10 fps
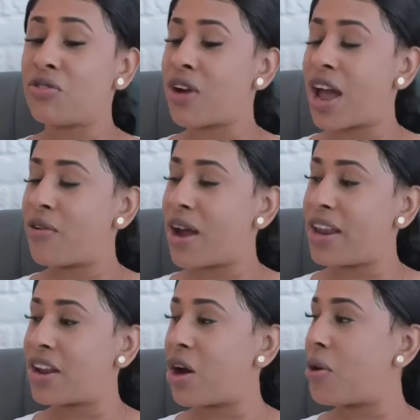right
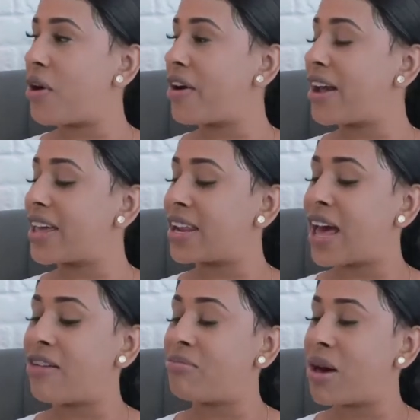right now or I can
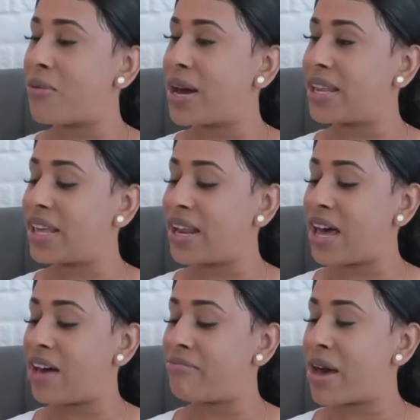have my wine? Can I
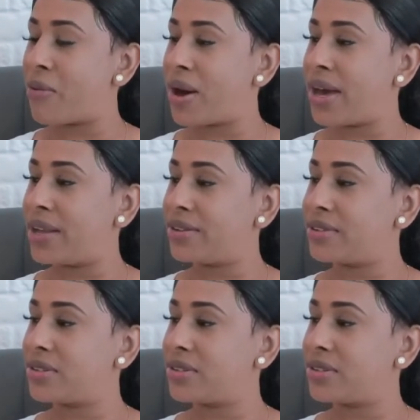have my wine?